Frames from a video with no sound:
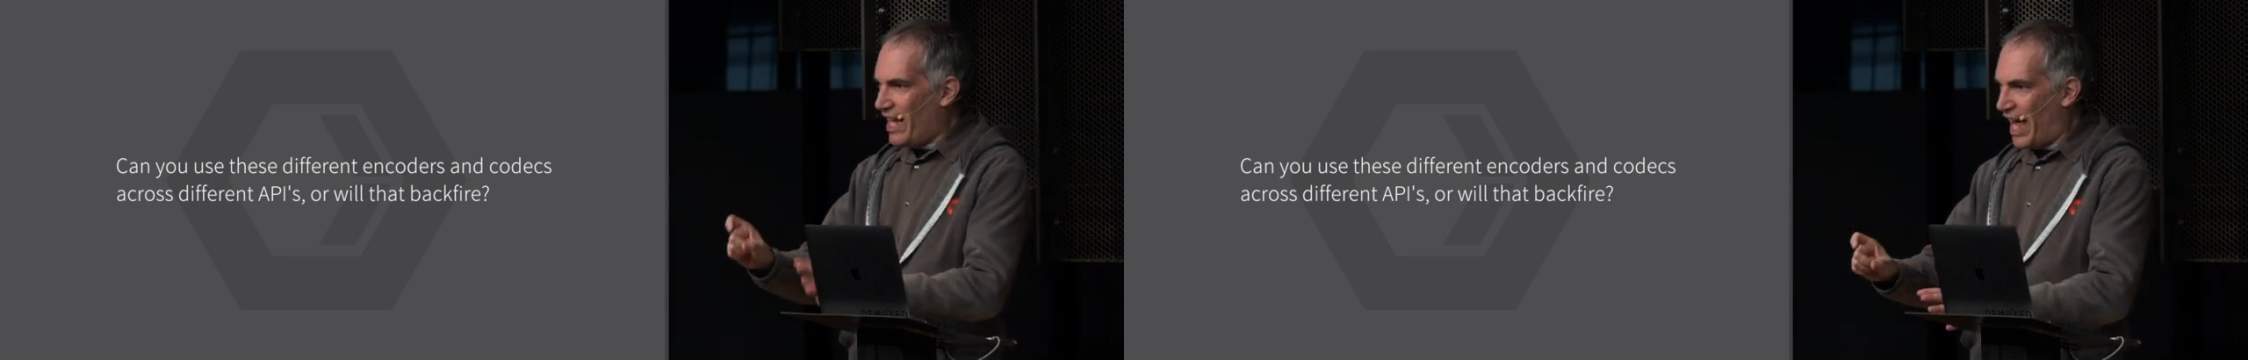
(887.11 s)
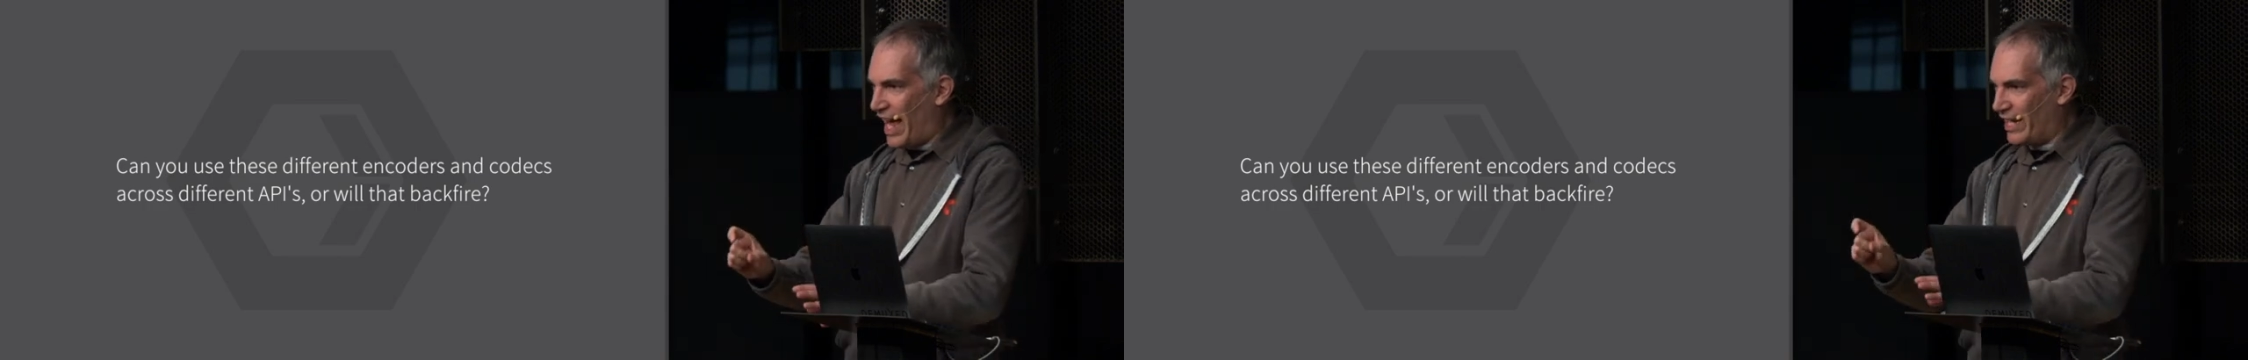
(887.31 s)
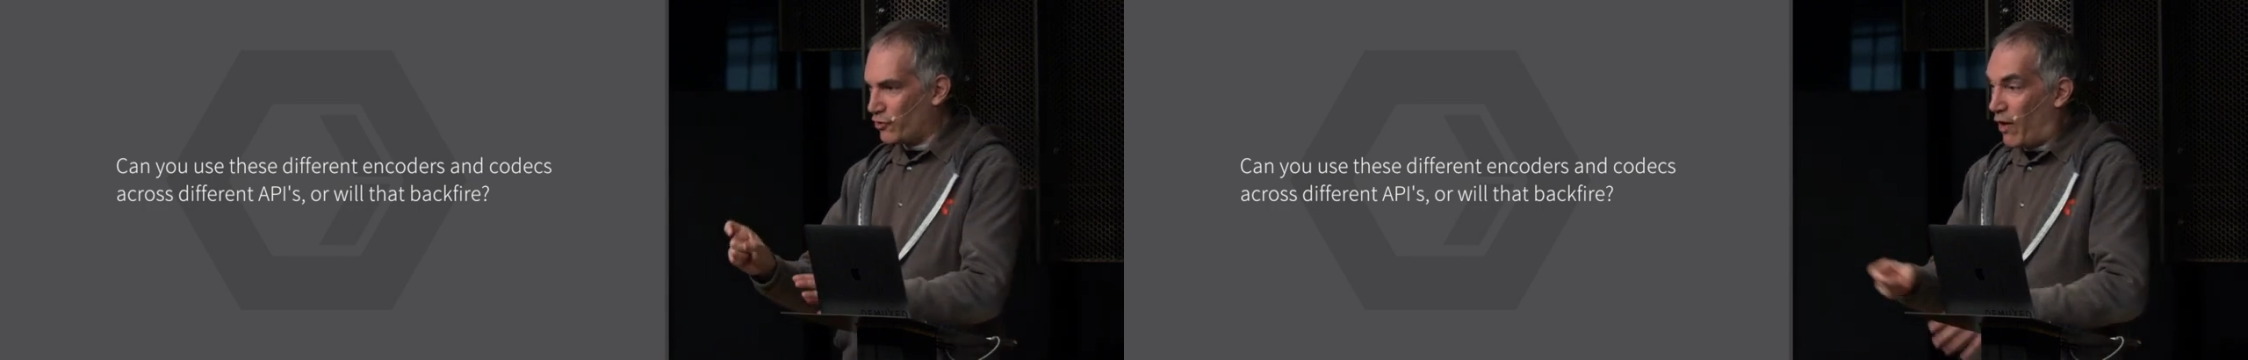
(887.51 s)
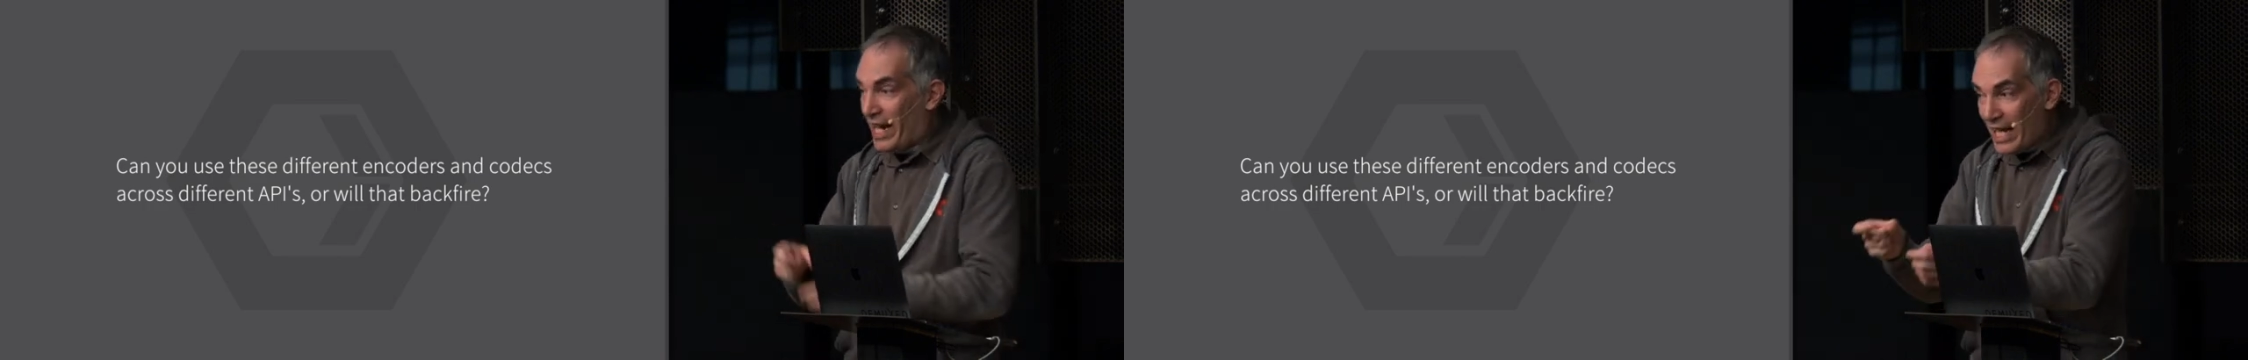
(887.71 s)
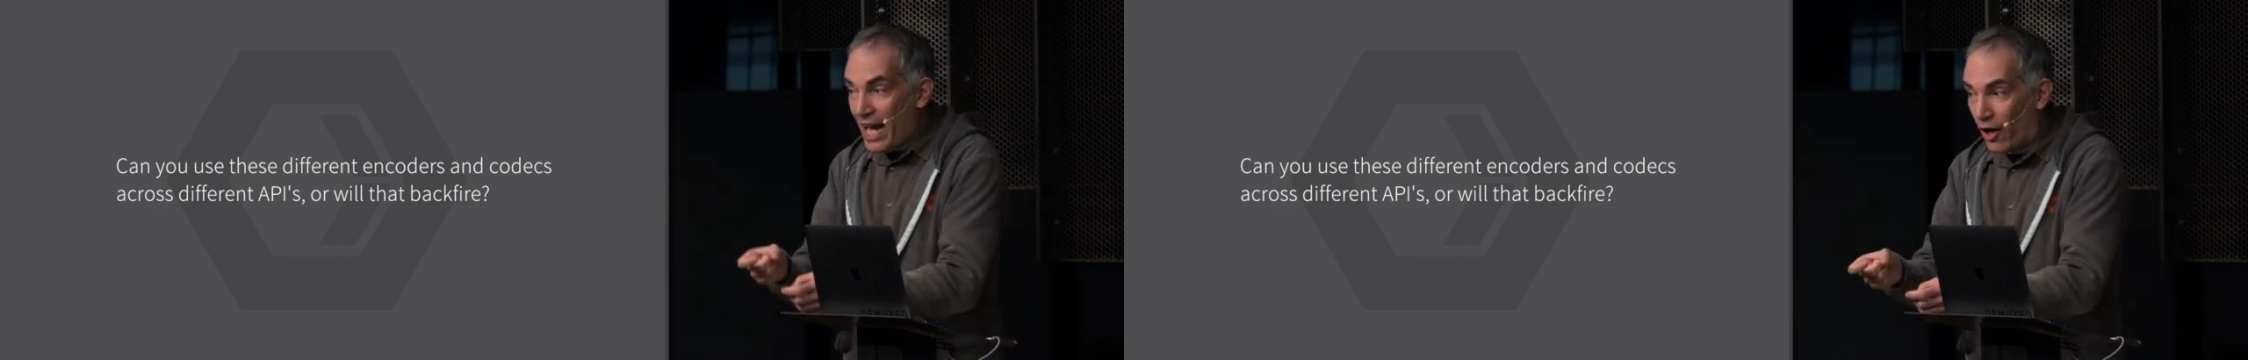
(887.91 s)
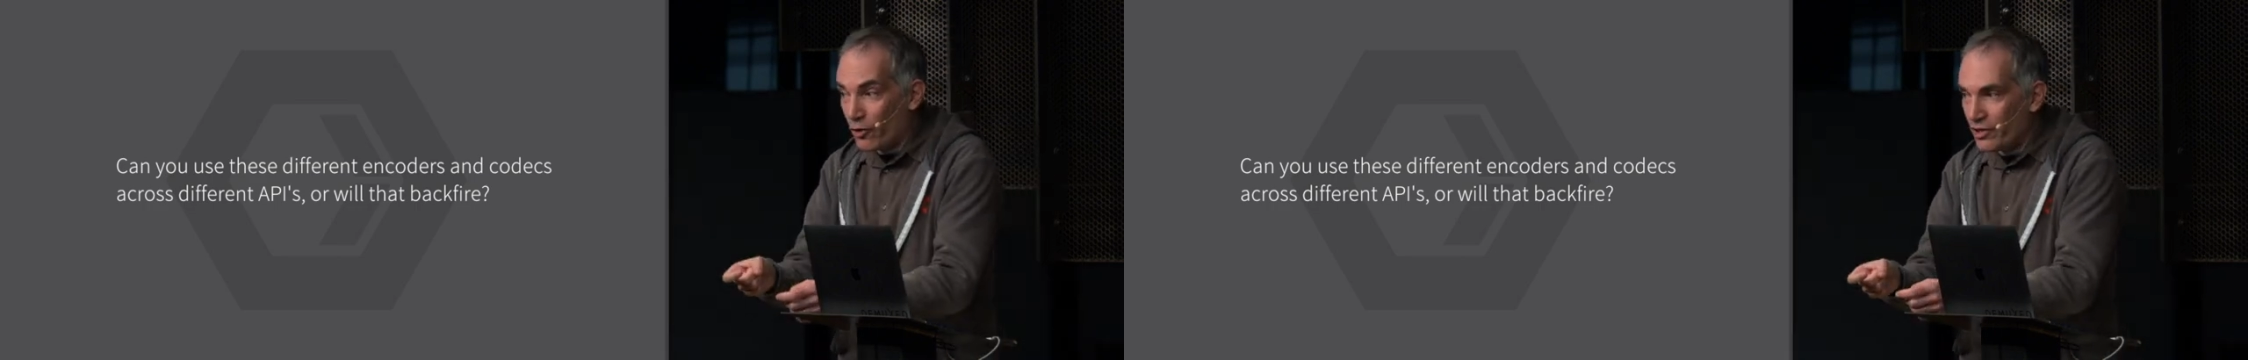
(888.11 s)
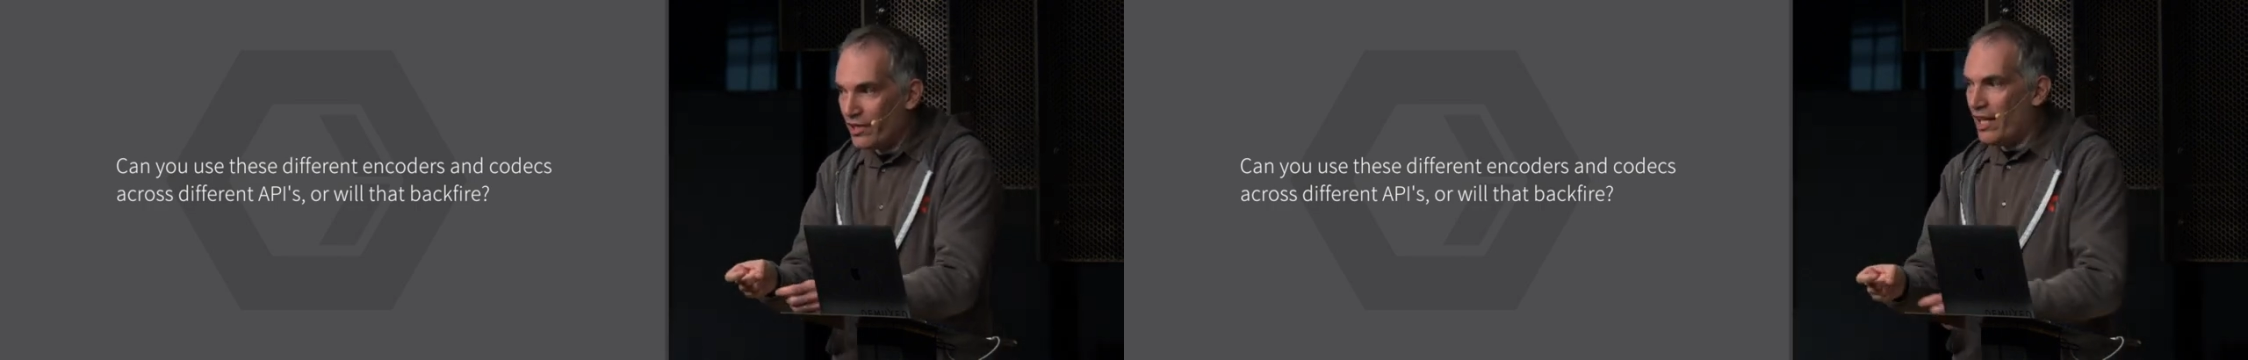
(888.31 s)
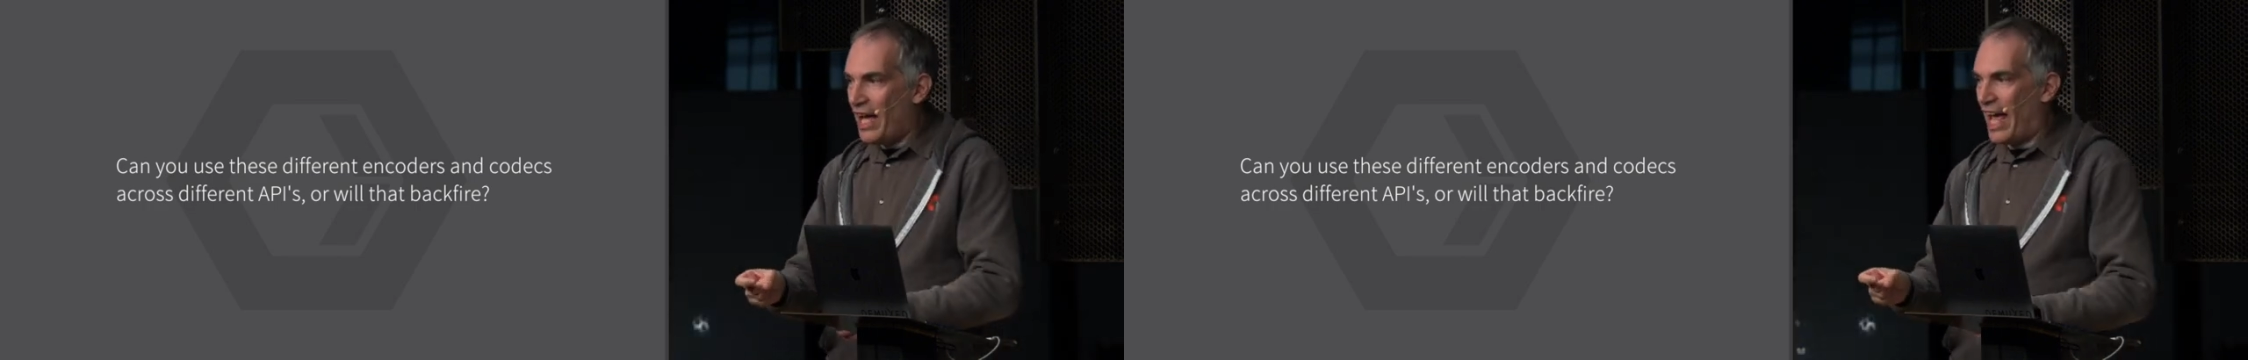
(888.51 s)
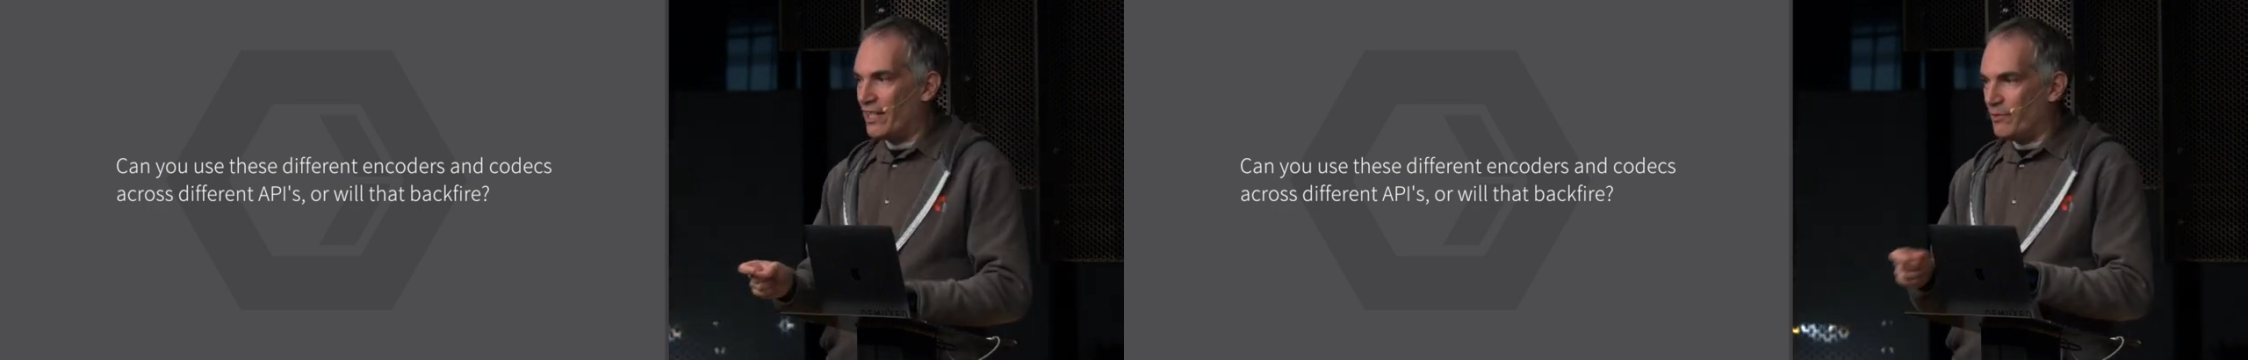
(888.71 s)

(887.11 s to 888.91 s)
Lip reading: and try it out and